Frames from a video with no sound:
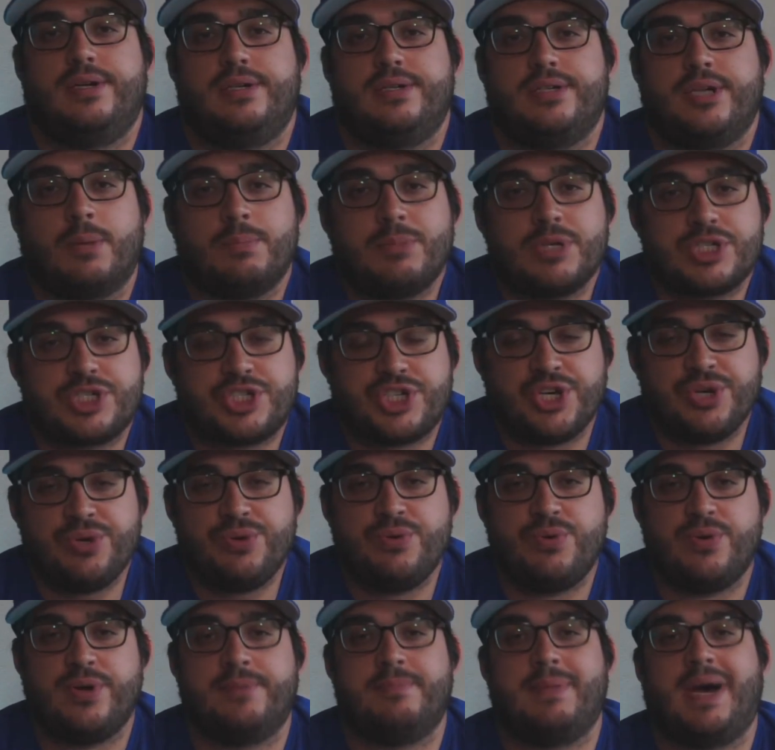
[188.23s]
Number
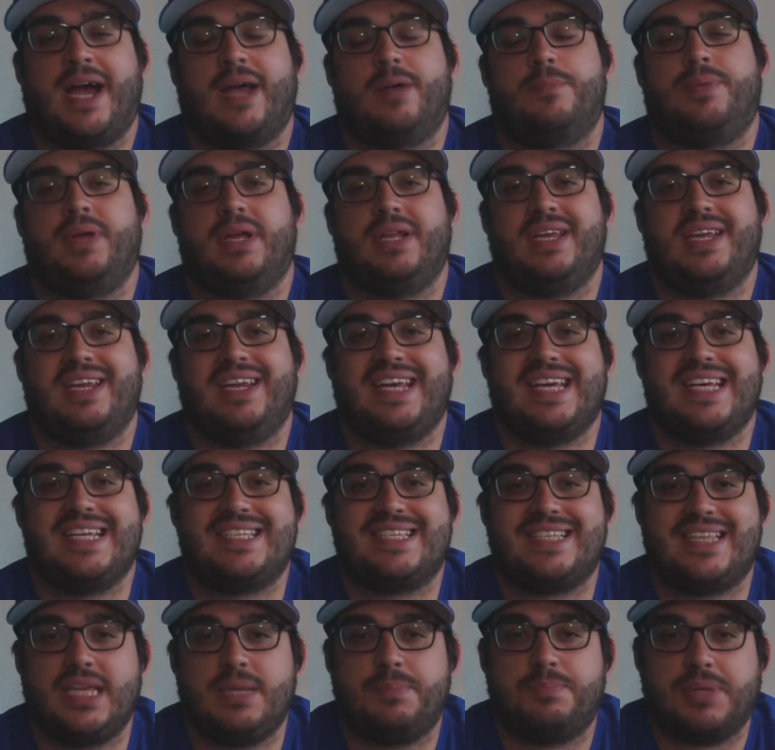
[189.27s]
2, in my opinion, is
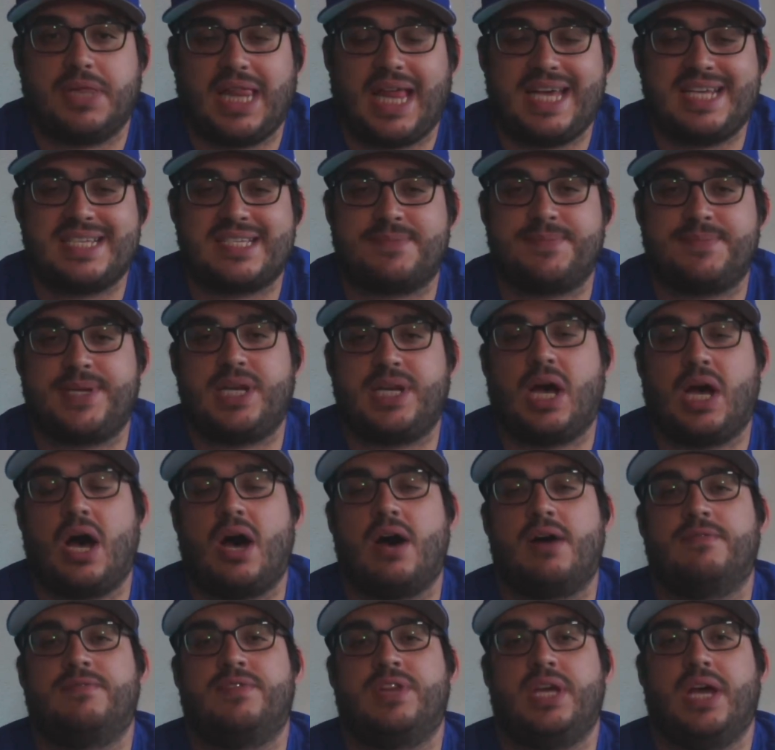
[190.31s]
the placement
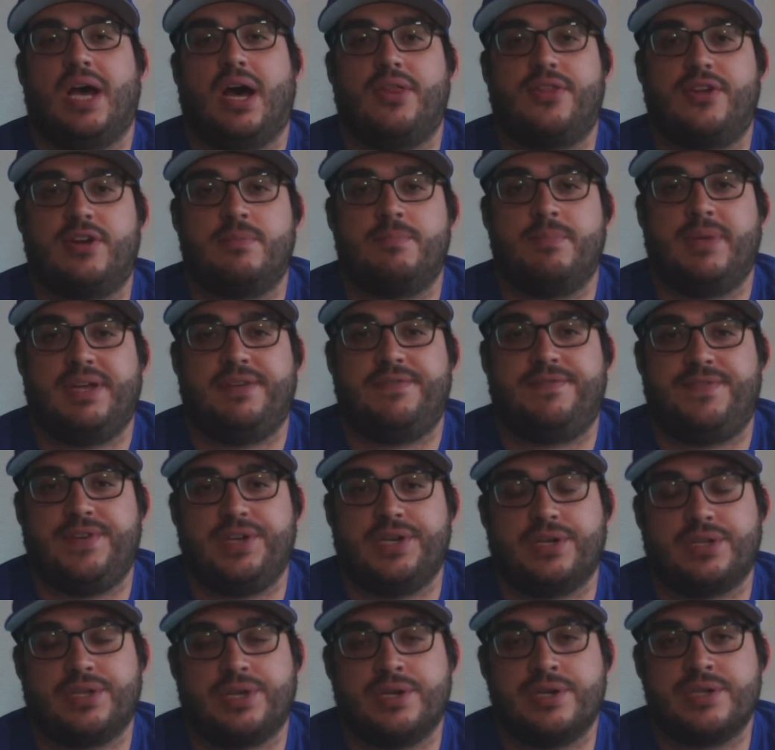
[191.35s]
of the other
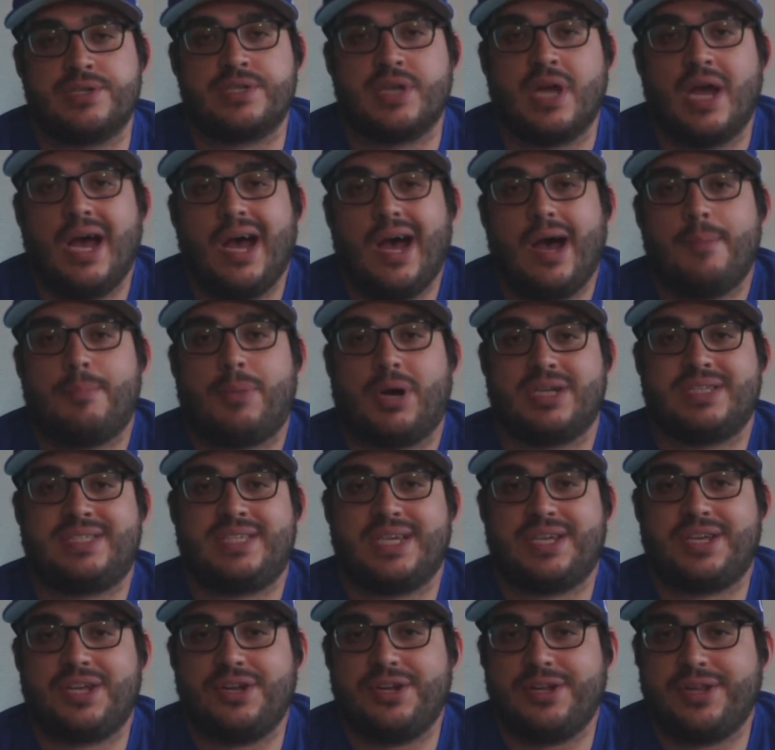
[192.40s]
midfielders,
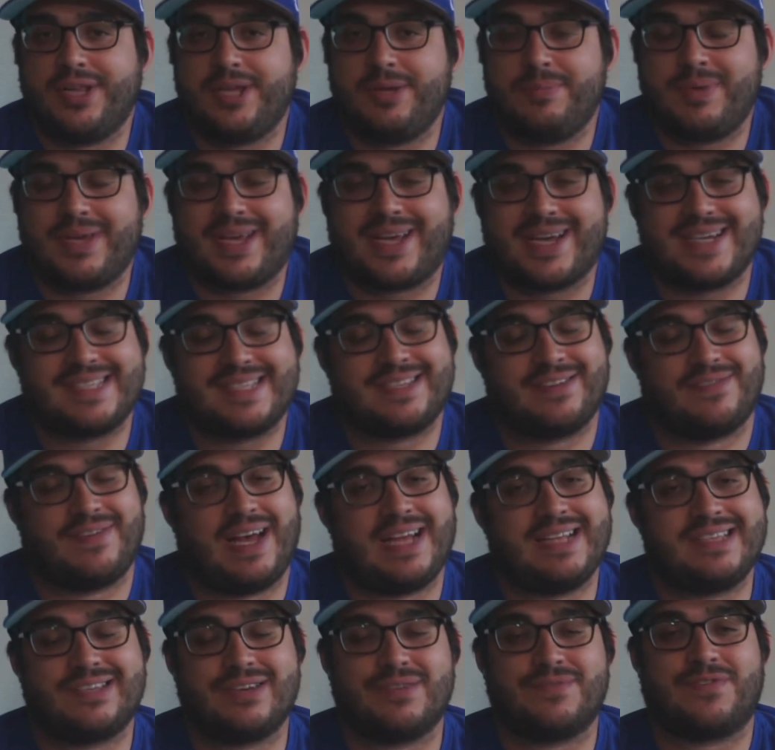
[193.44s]
particularly because of
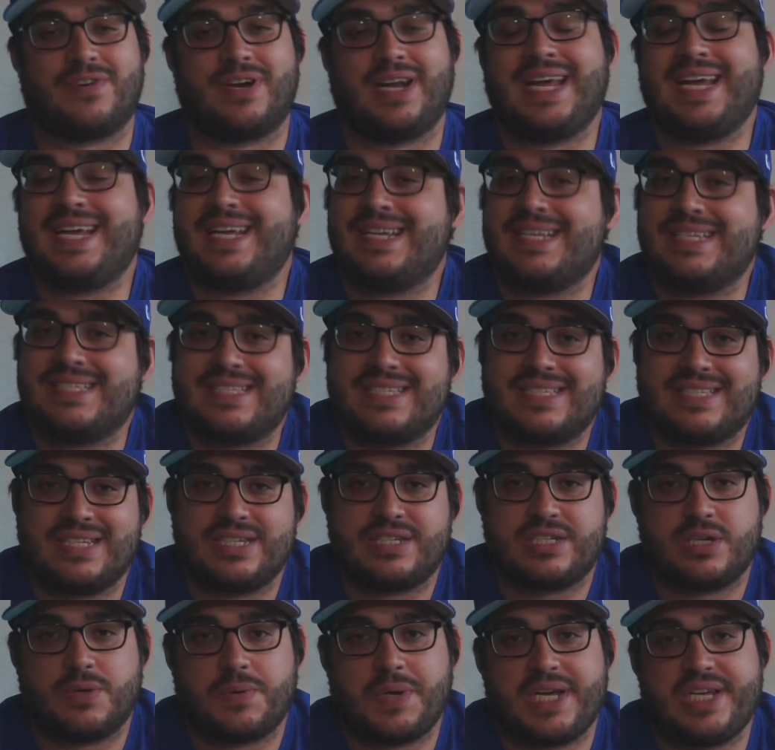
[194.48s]
Enzo Fernandez's
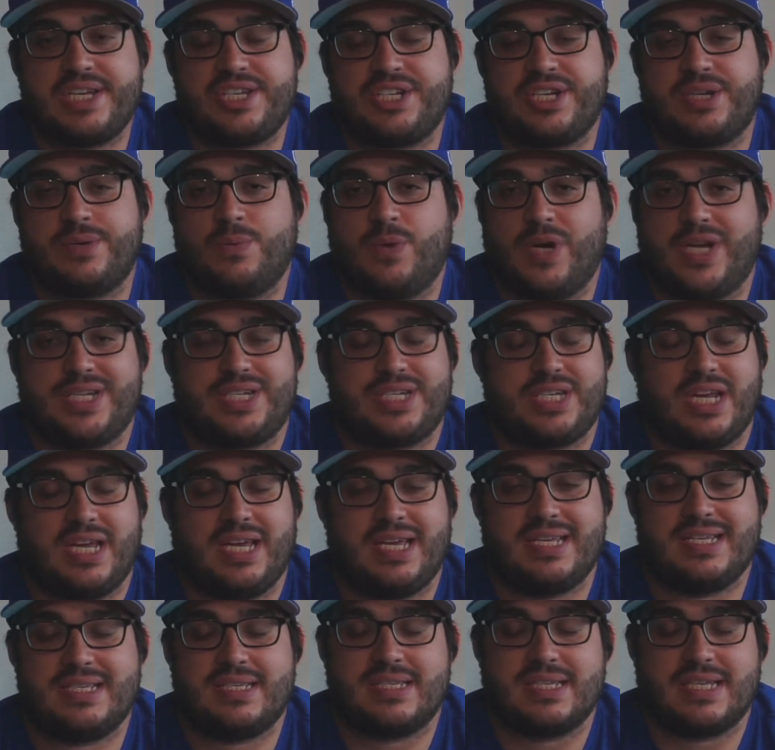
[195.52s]
situation, which
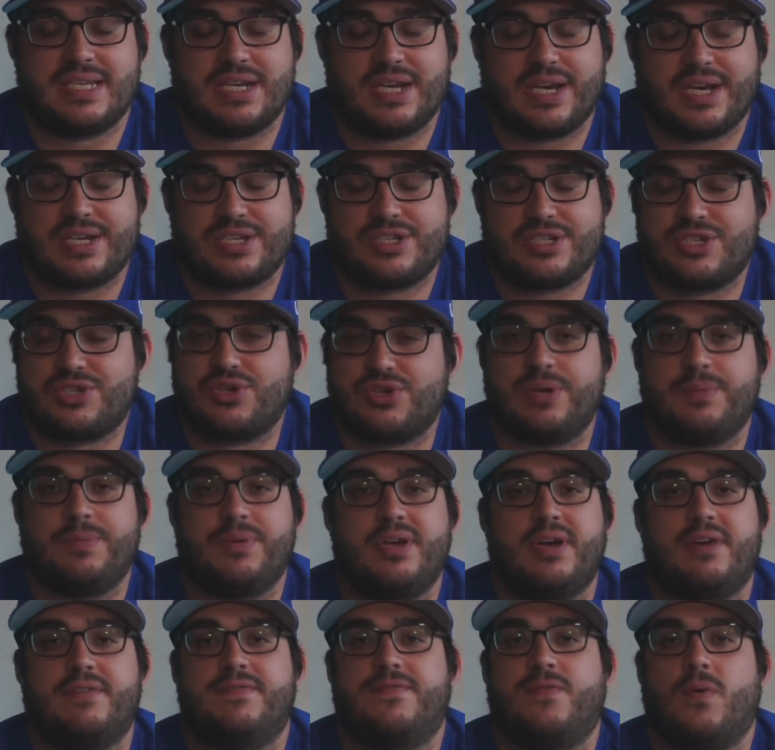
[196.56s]
is extremely
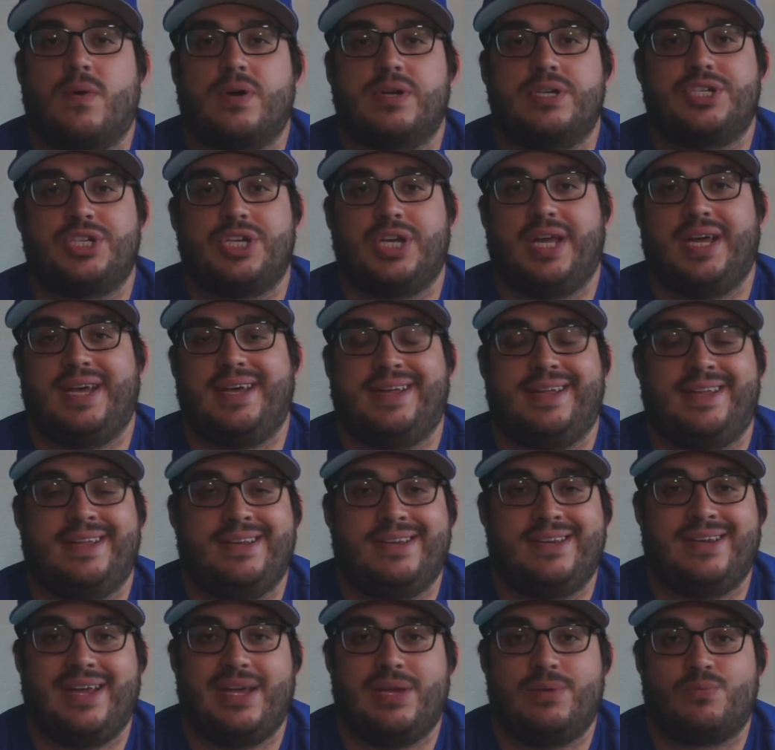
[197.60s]
unfortunate
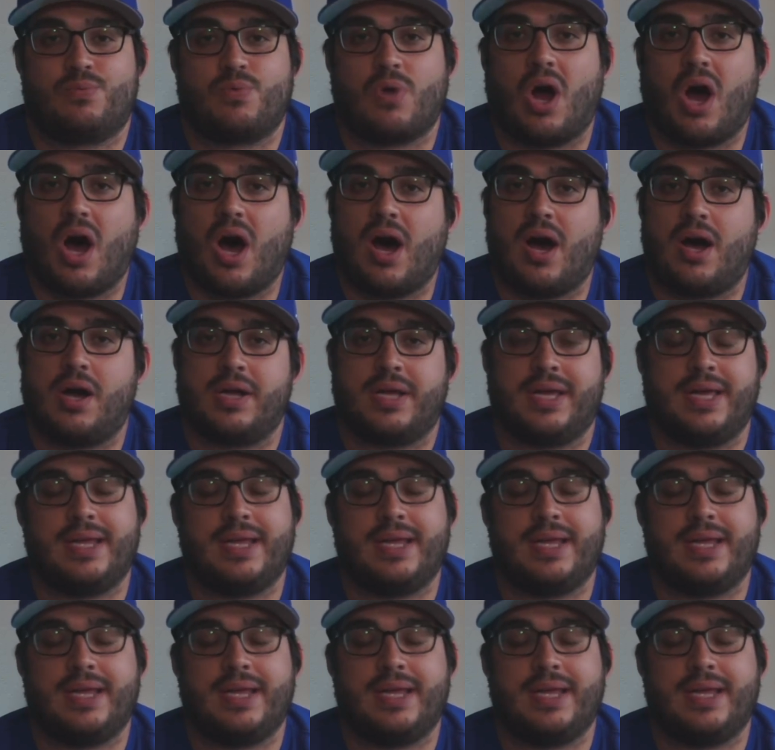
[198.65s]
and wrong.